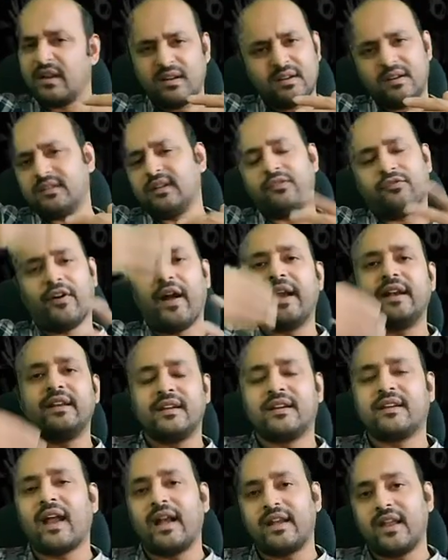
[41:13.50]
defined the
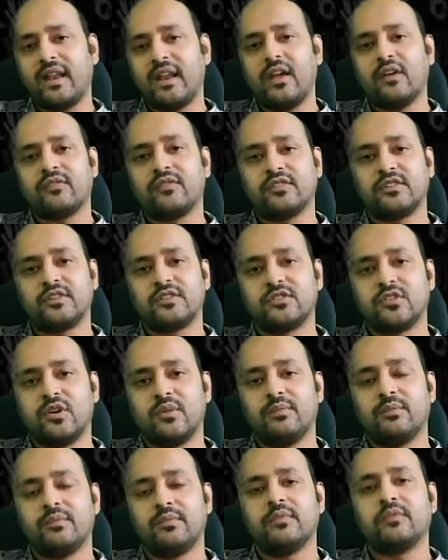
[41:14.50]
criteria for the job,
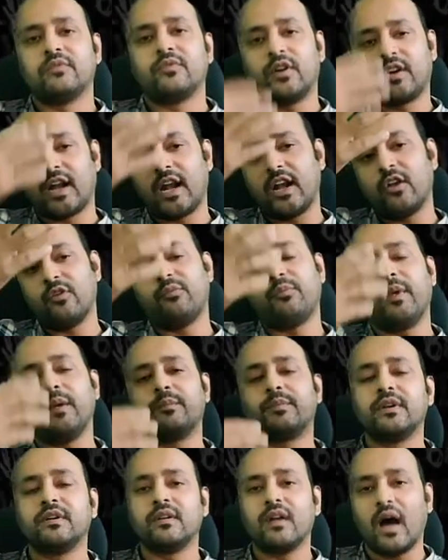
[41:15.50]
what kind of
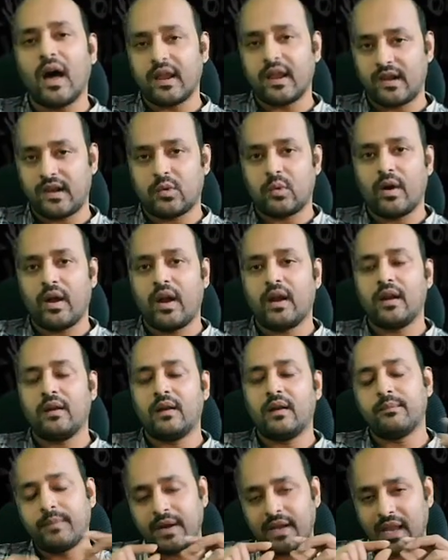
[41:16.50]
people are required.
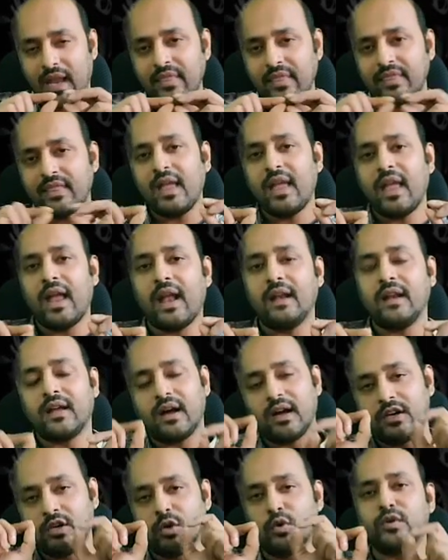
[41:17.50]
But in the end,
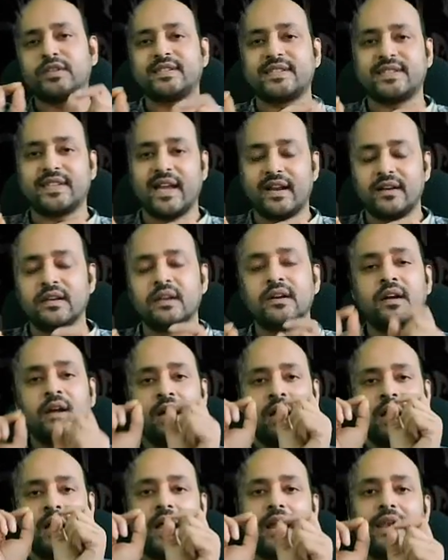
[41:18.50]
a note said,
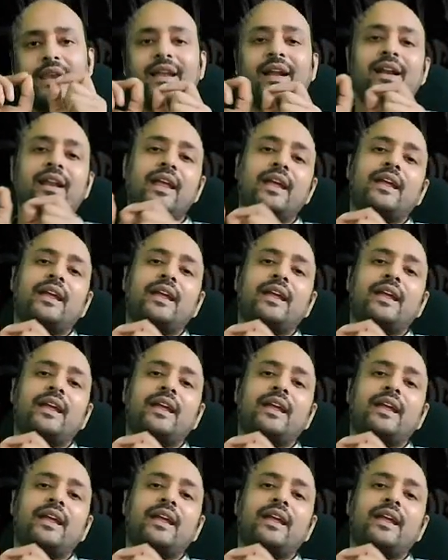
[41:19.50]
lady